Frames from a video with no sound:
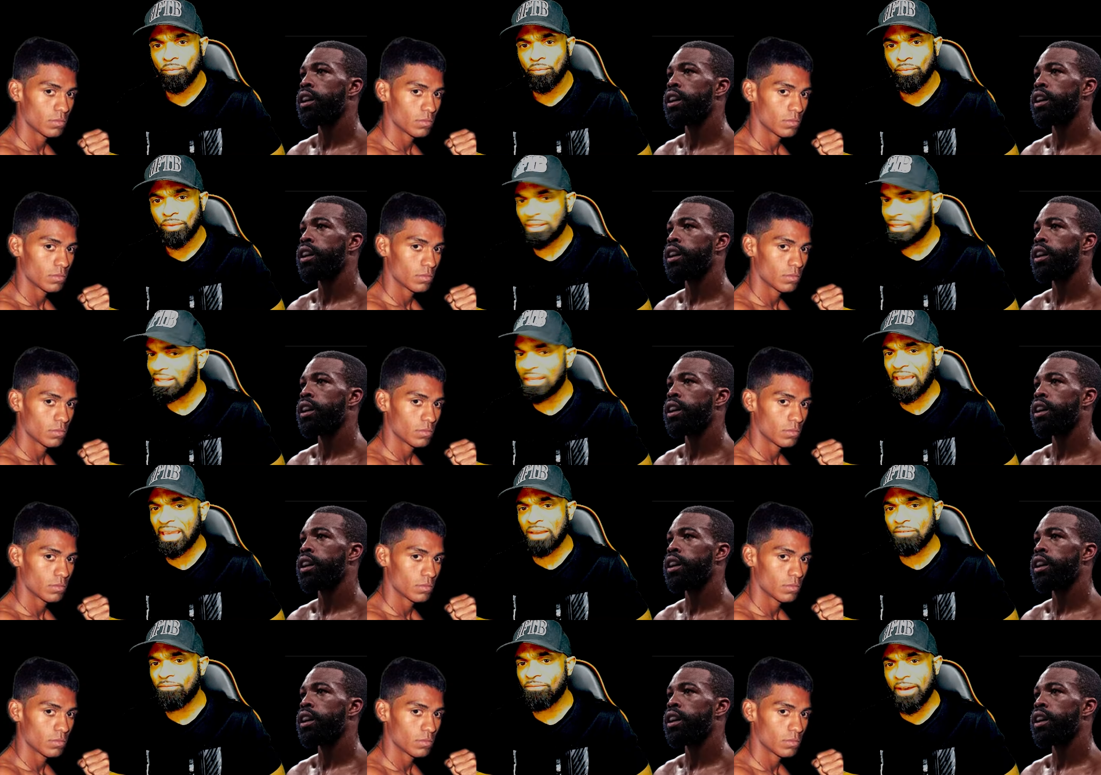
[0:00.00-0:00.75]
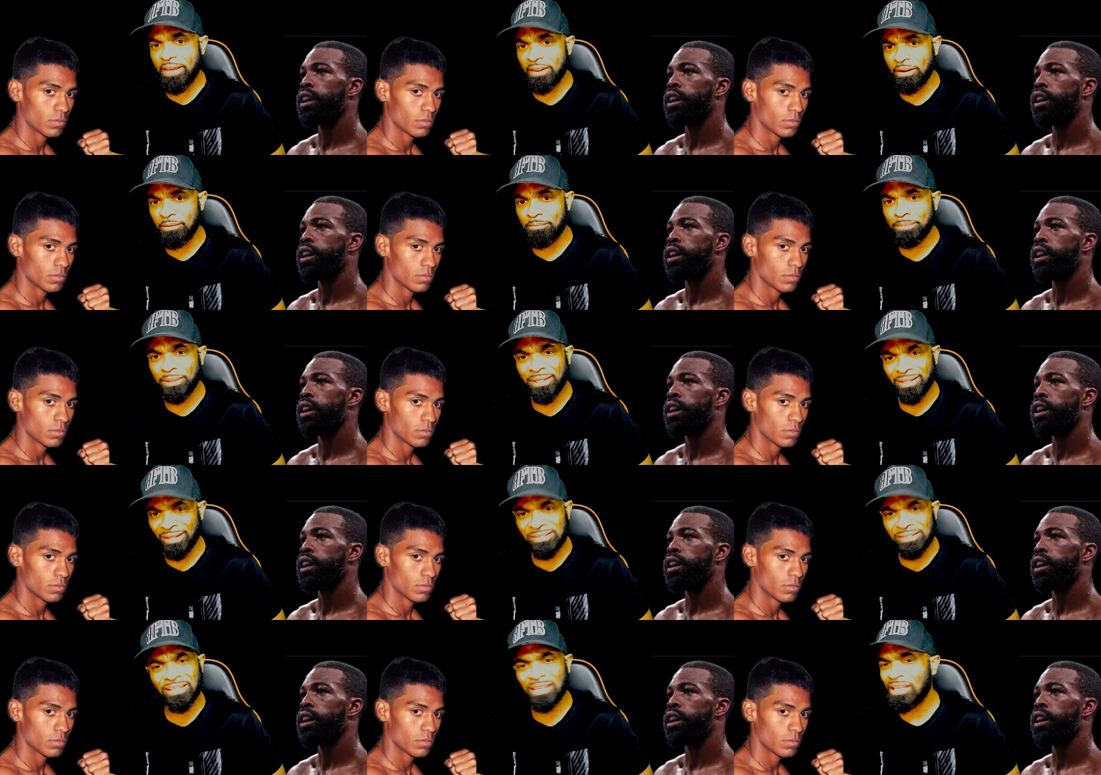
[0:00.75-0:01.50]
Speaker 1: He can't fight him
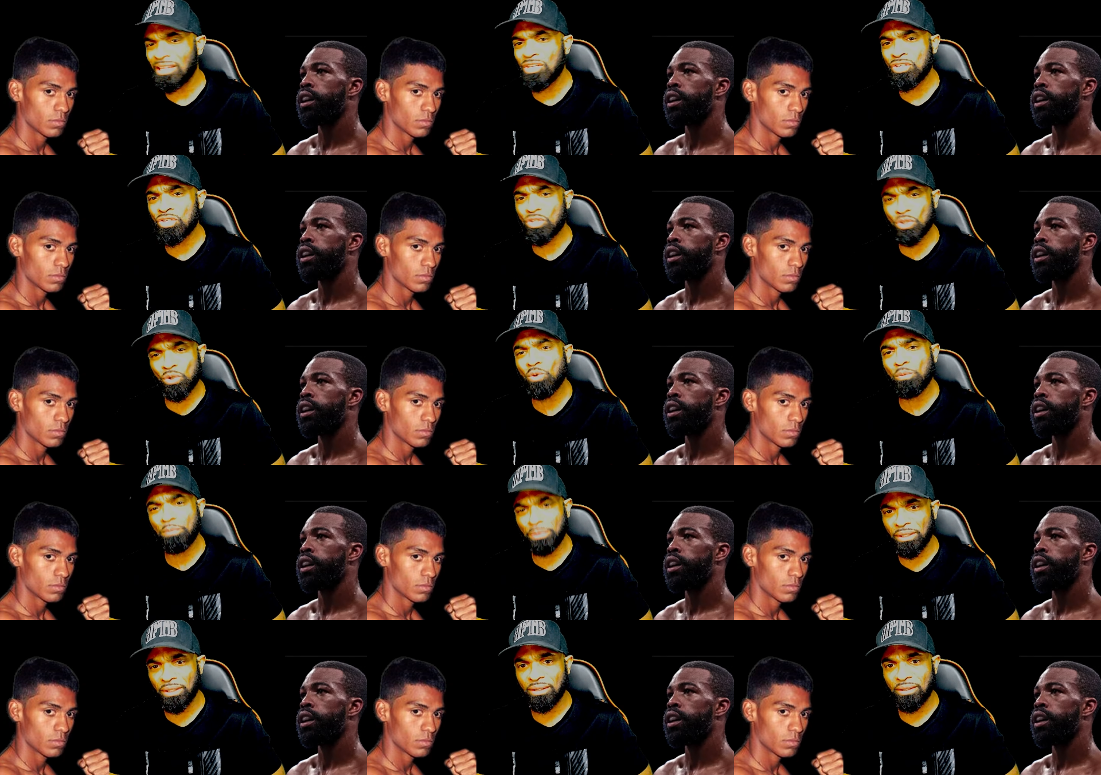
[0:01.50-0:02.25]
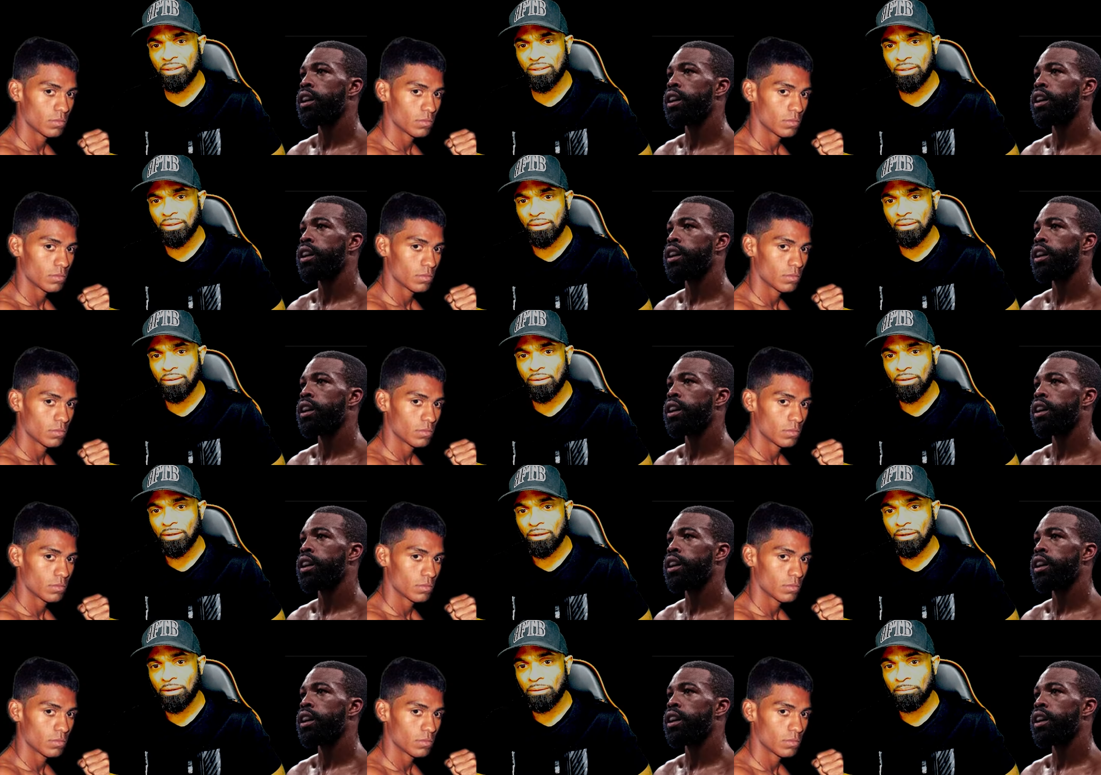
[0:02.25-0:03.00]
because he's too big,
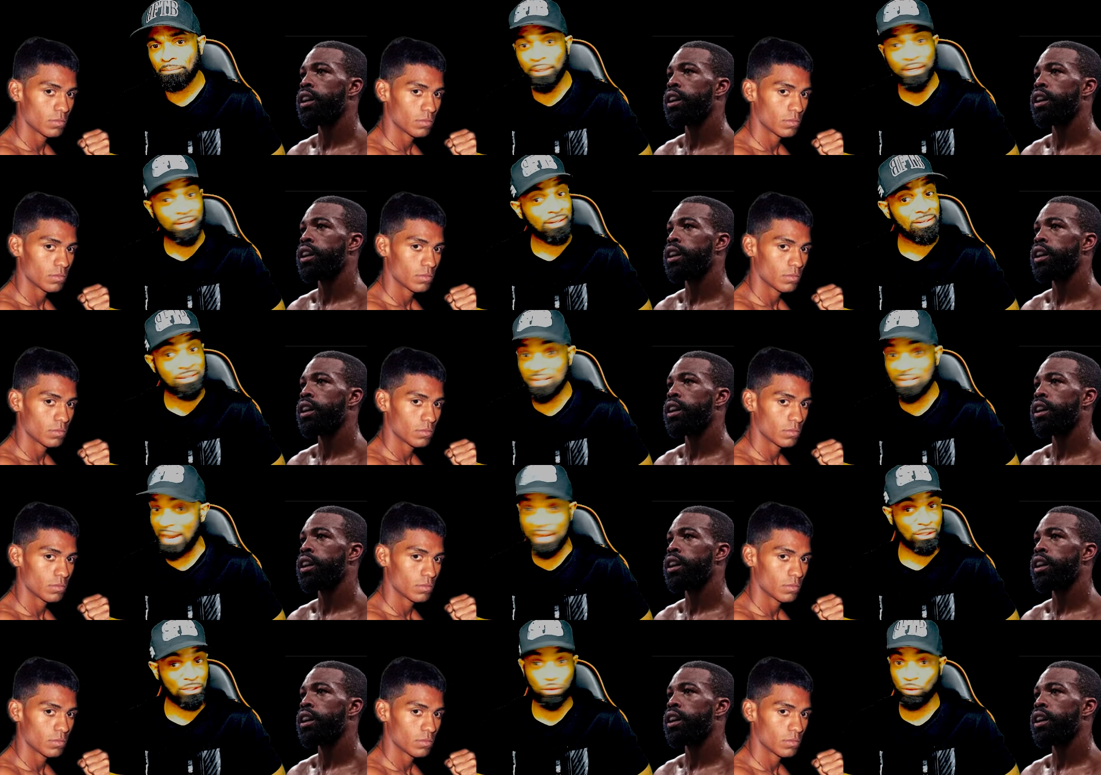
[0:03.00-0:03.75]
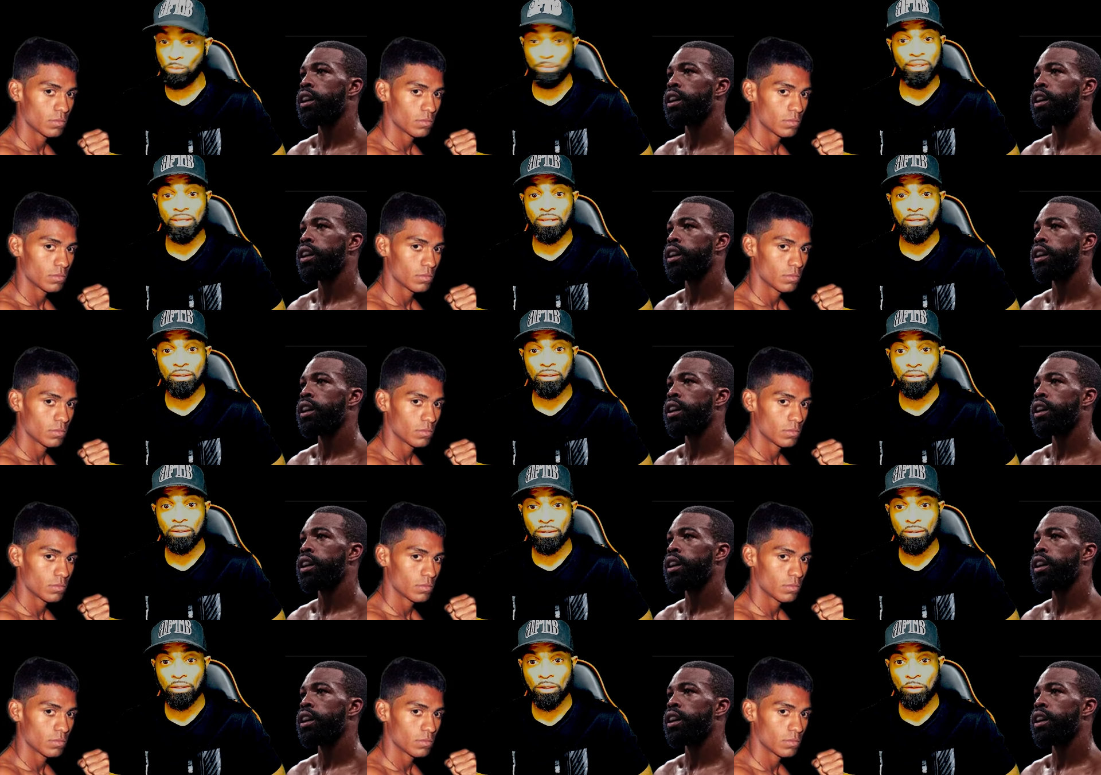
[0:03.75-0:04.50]
but he's not too big
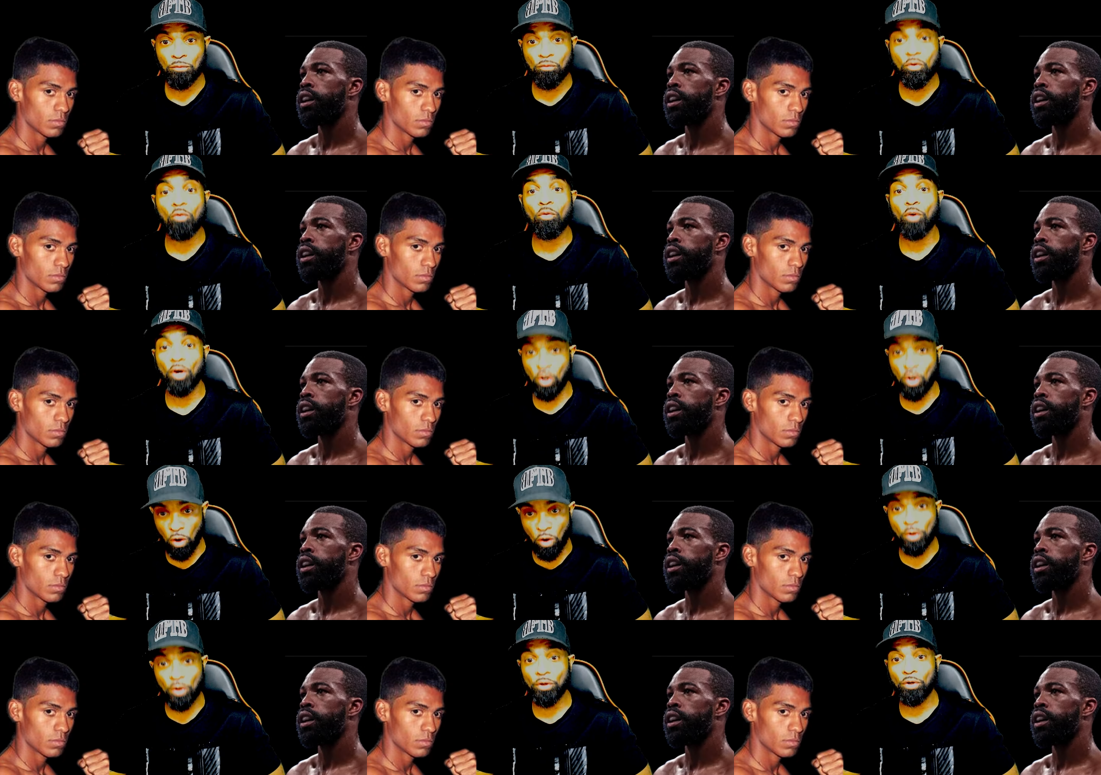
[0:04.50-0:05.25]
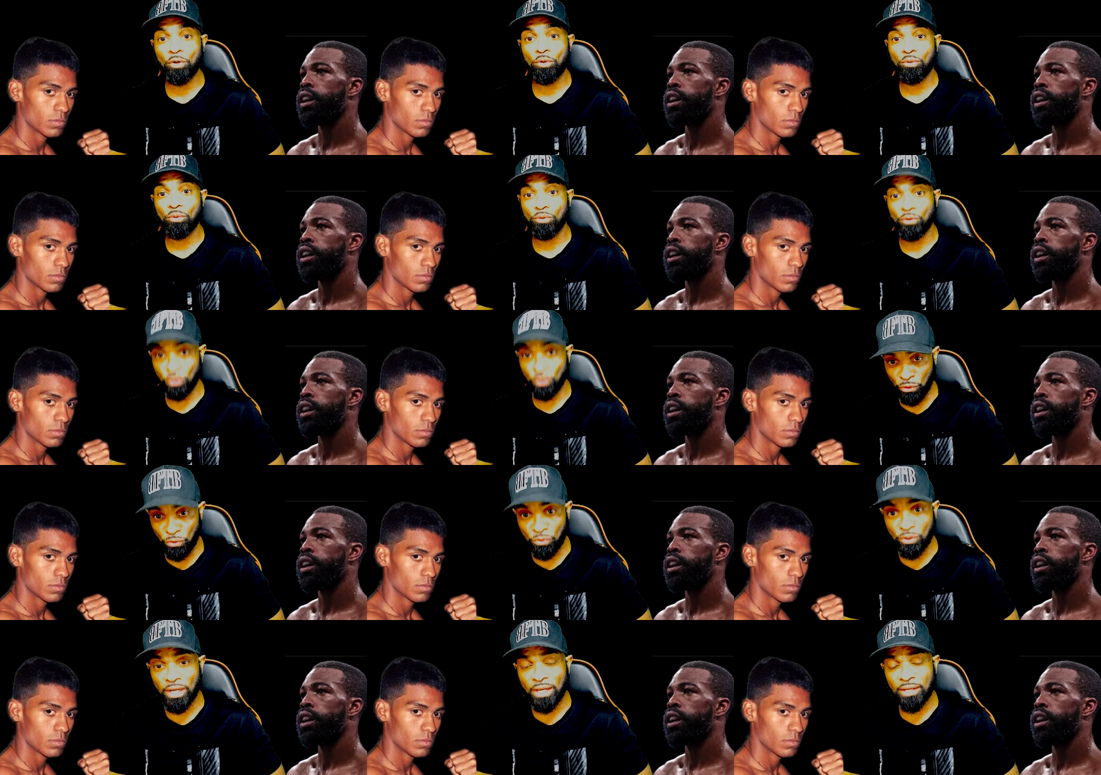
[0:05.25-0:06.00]
for Ricardo
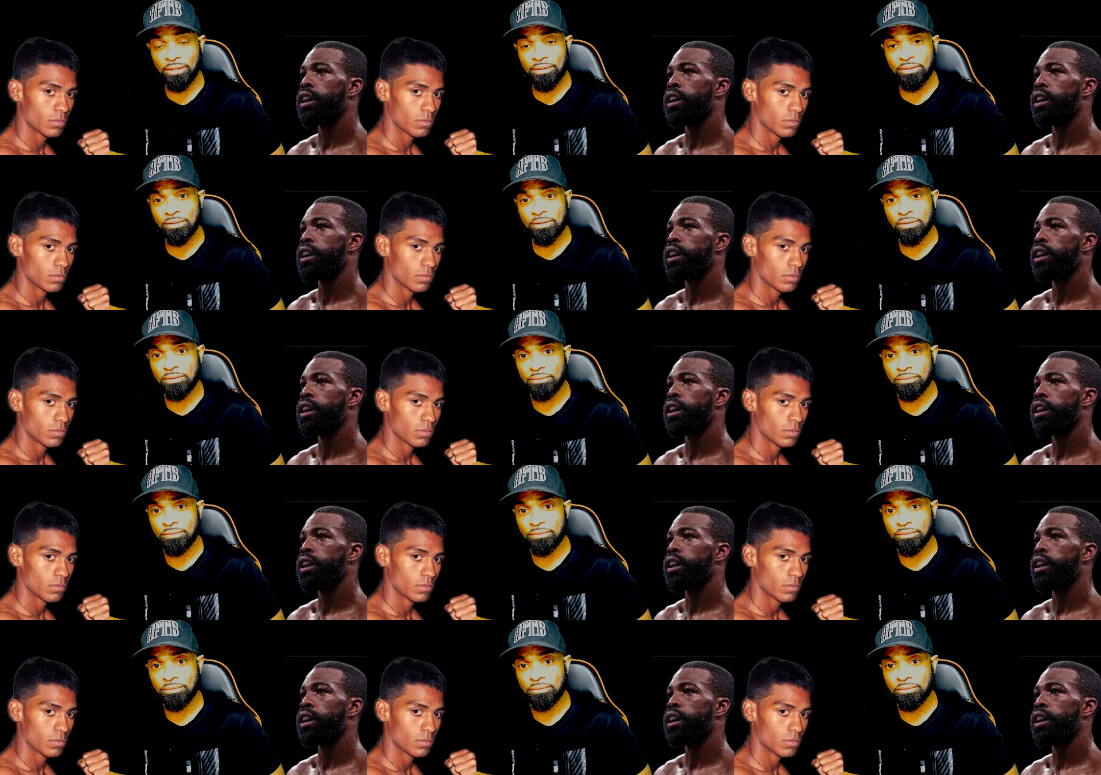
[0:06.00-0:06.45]
Nunez.